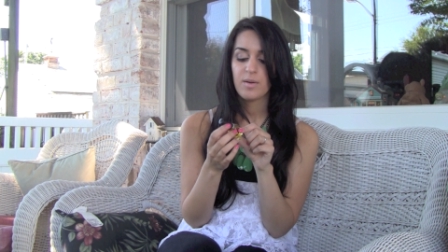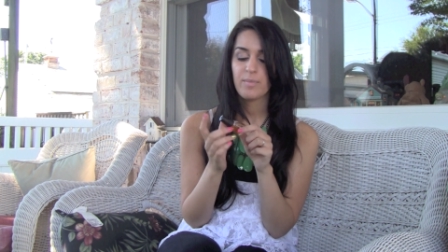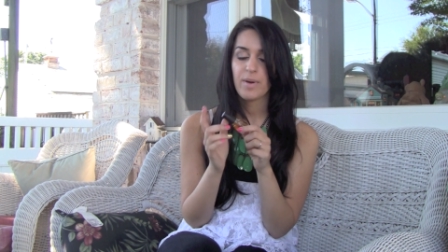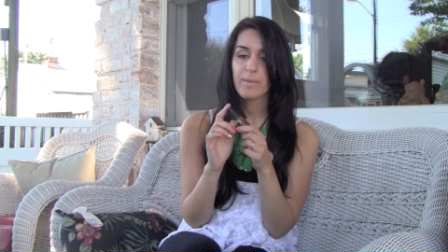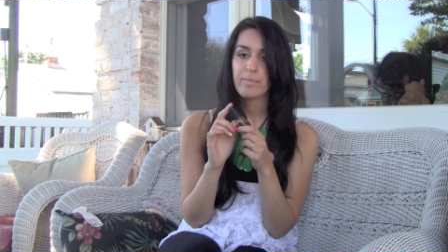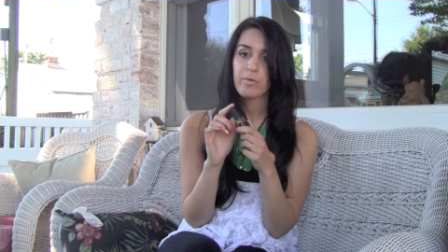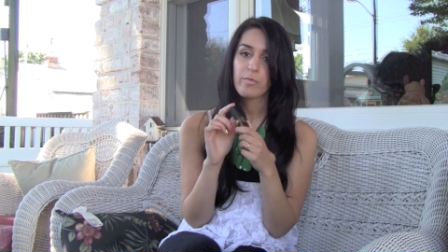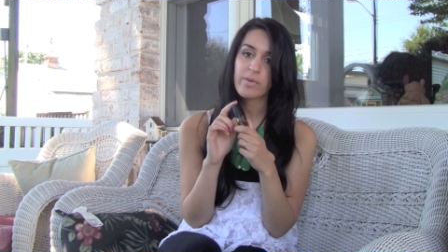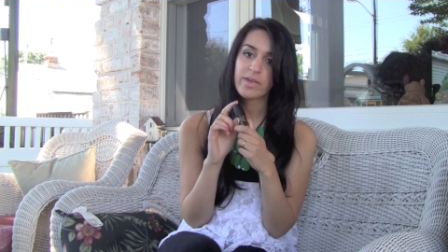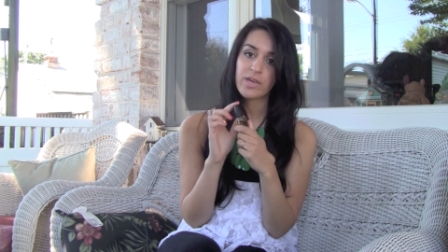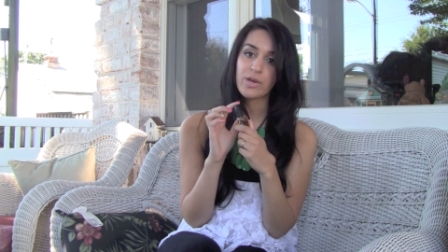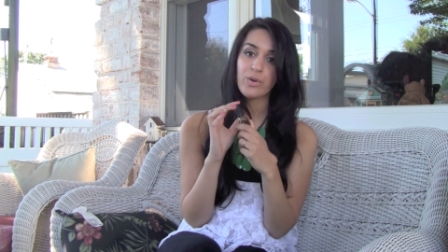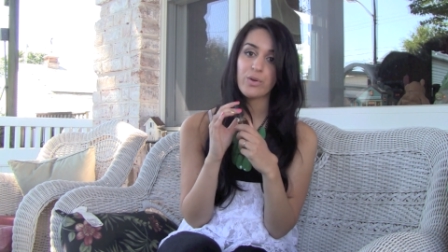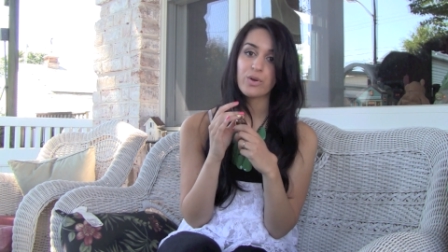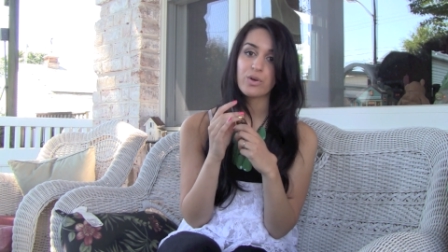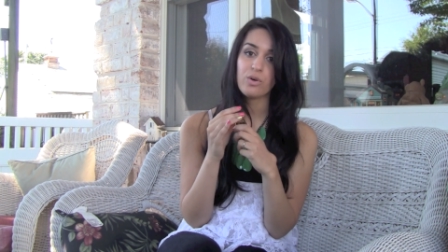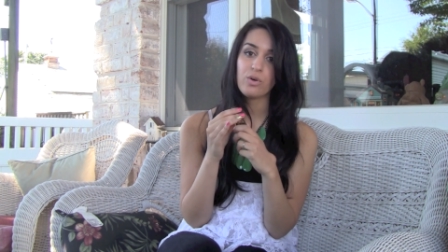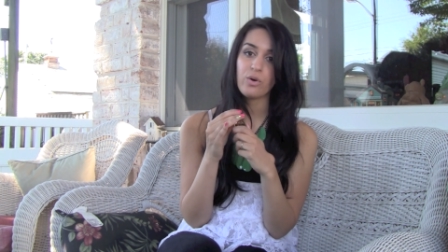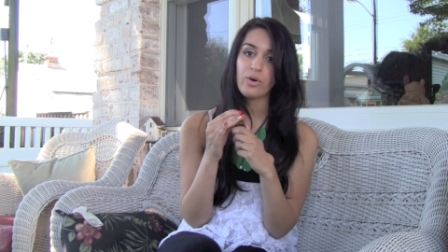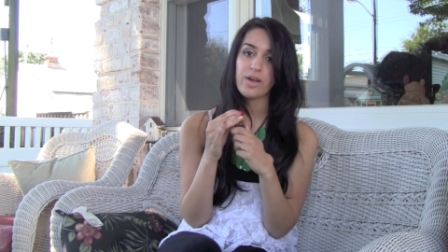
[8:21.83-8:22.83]
peppermint
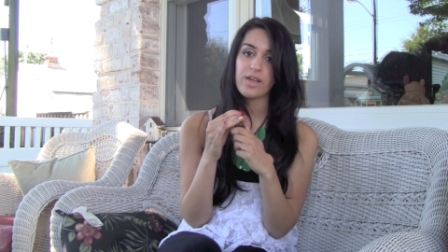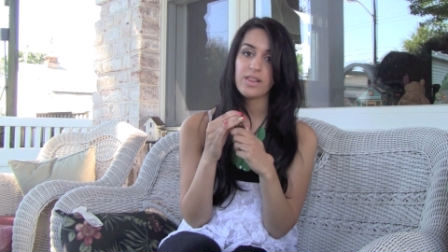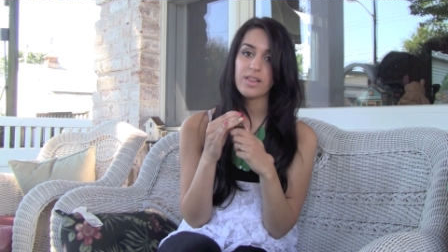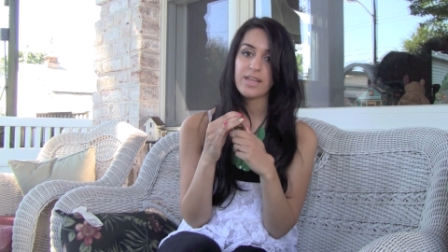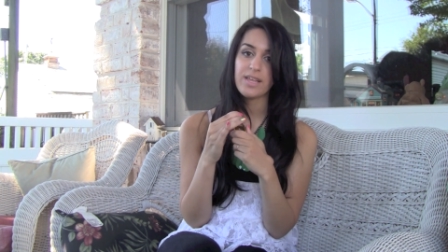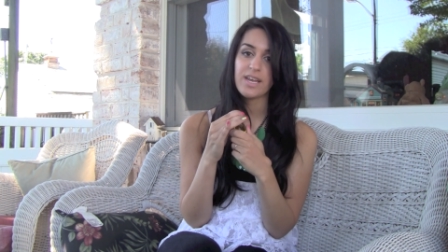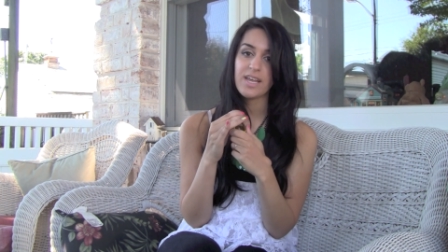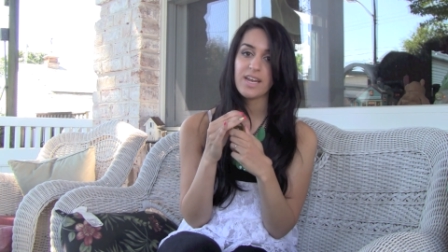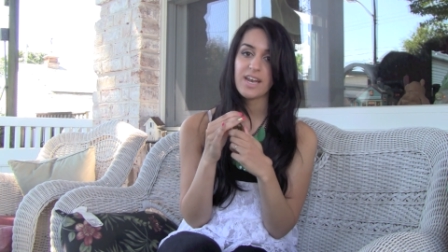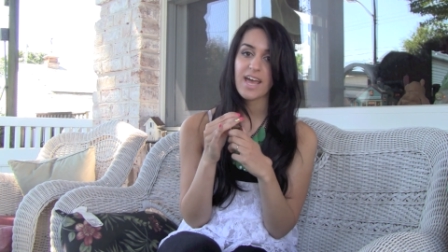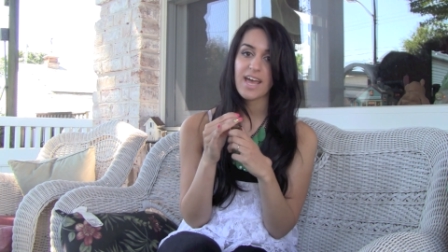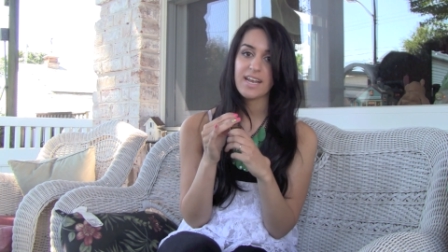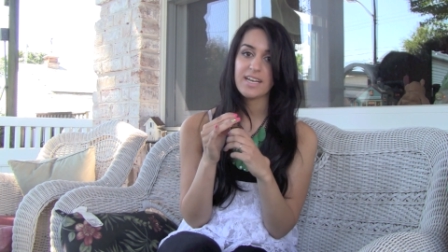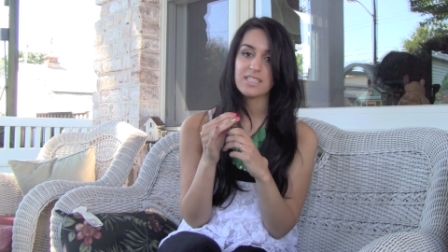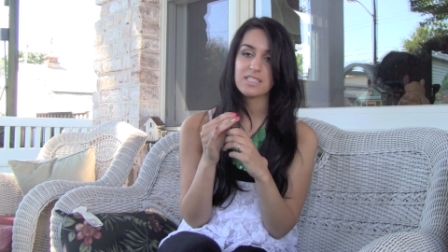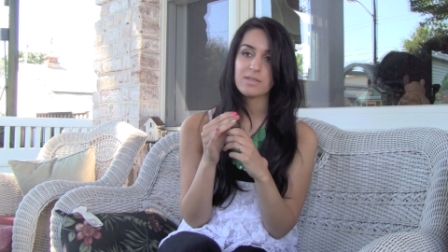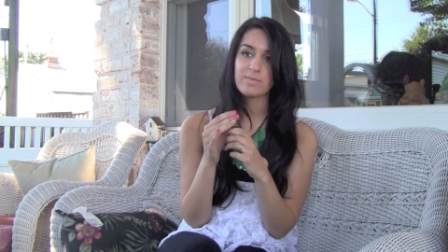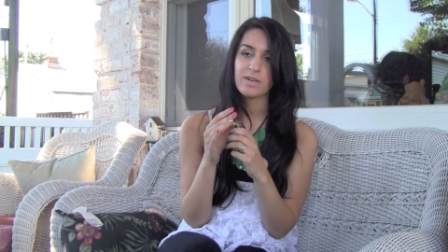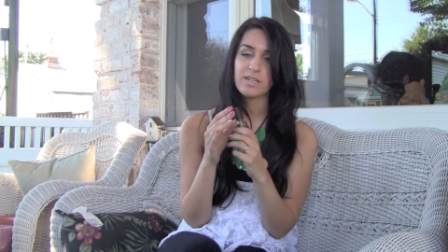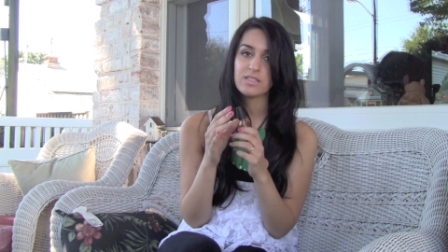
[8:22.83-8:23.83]
cuticle oil in it and
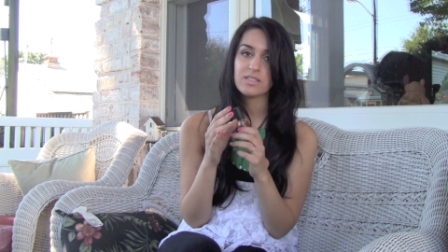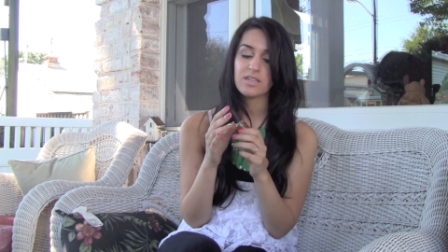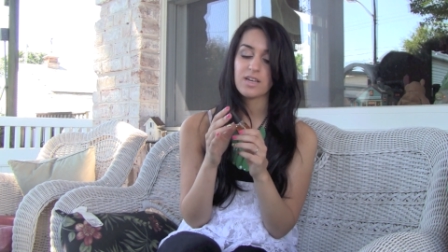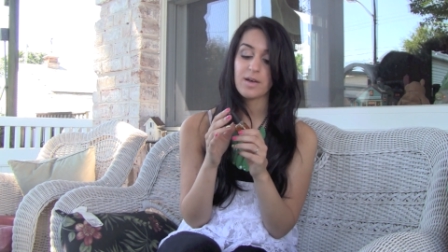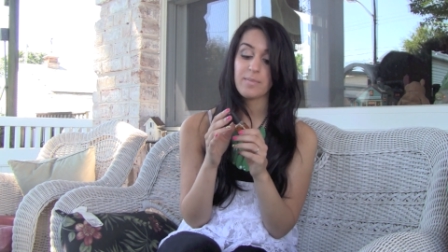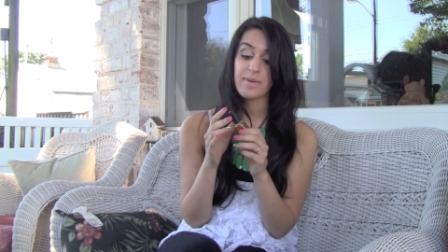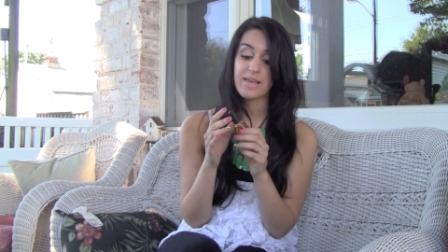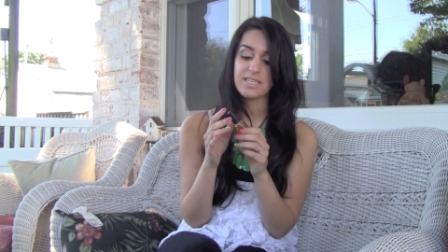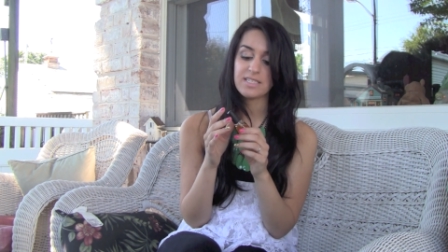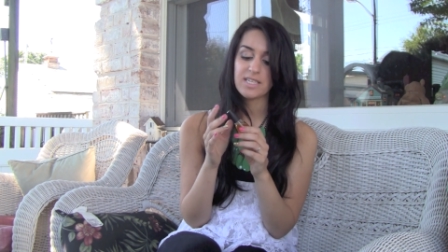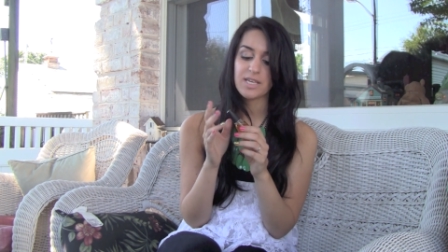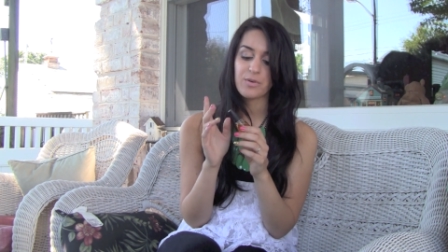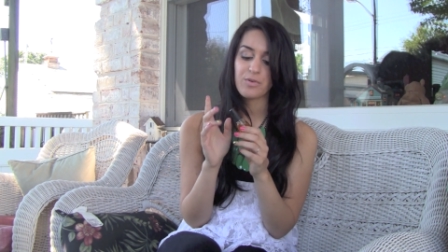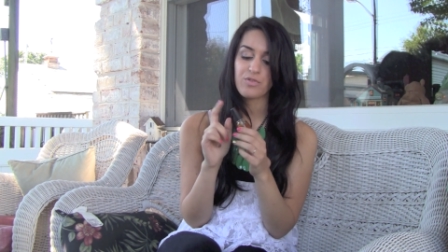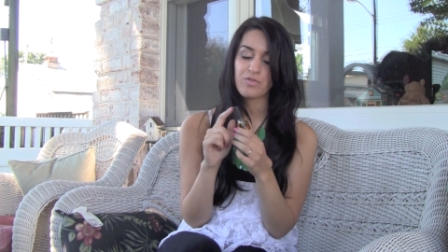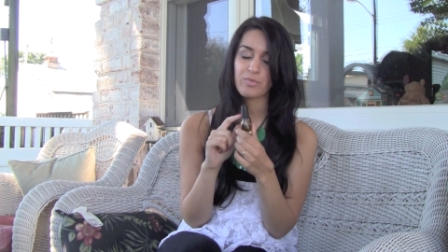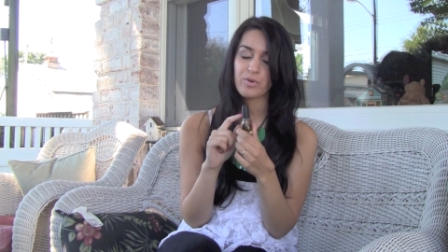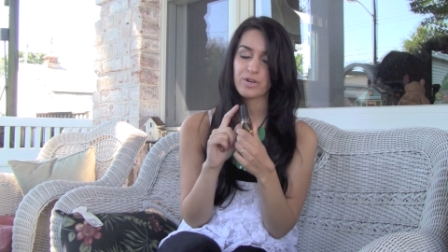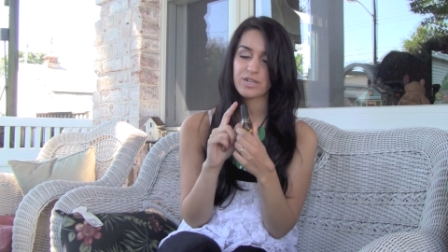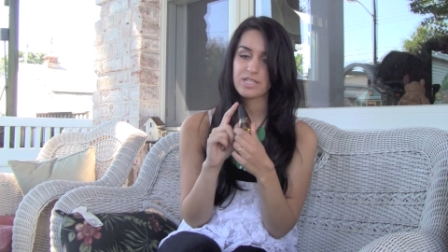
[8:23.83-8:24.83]
it smelled amazing. It
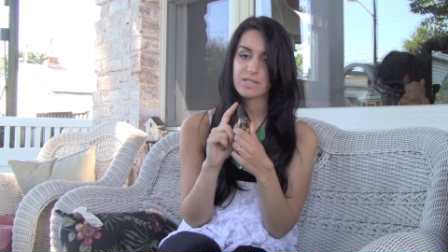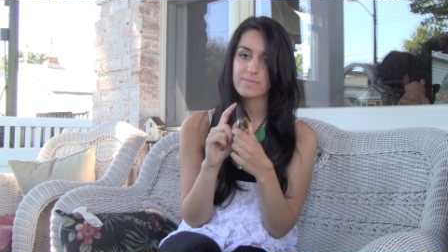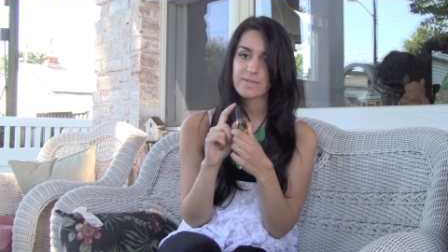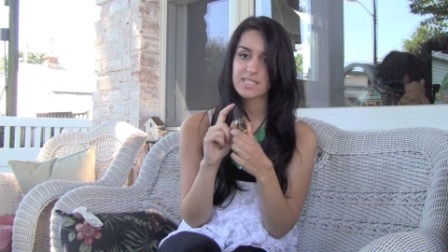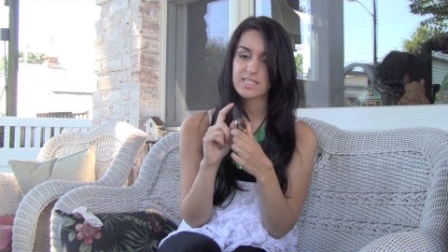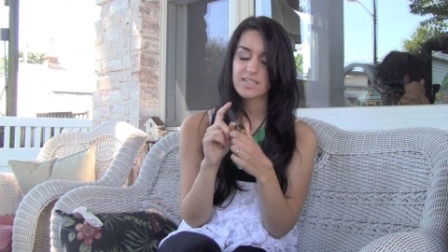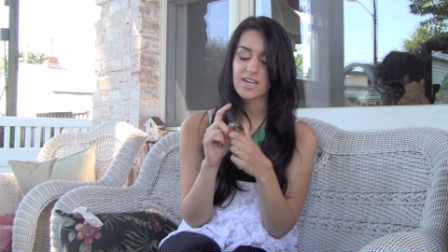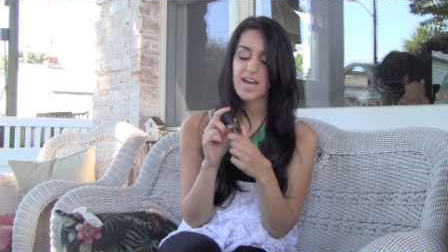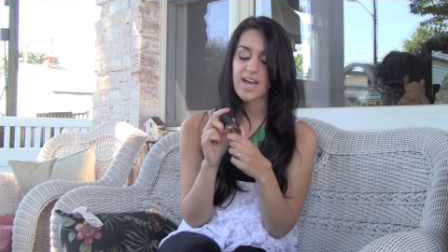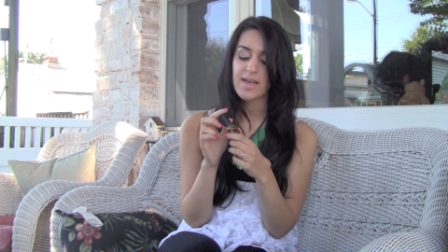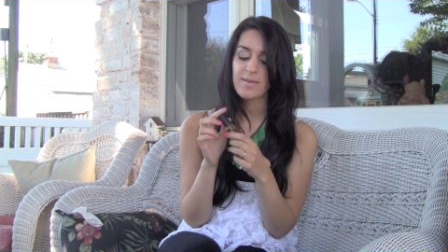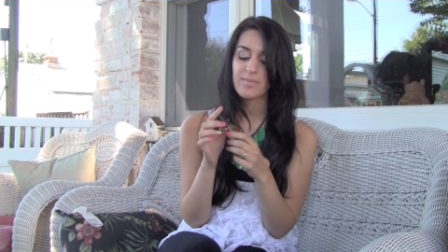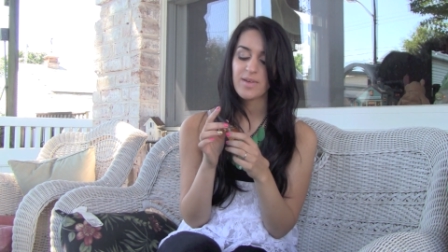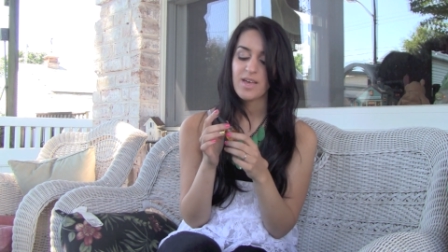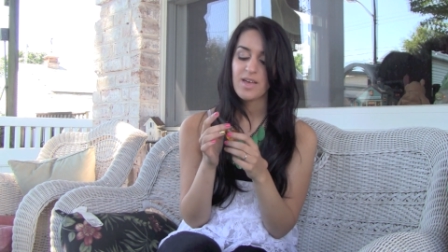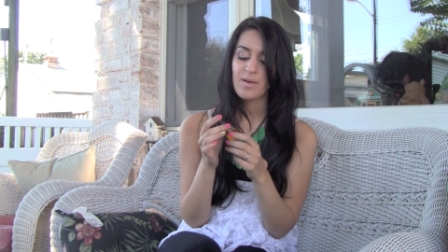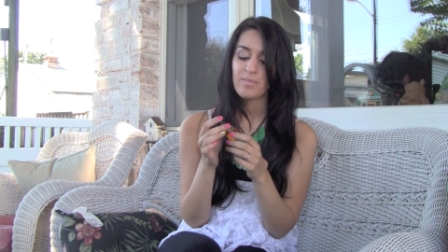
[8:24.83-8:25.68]
was from Christmas time,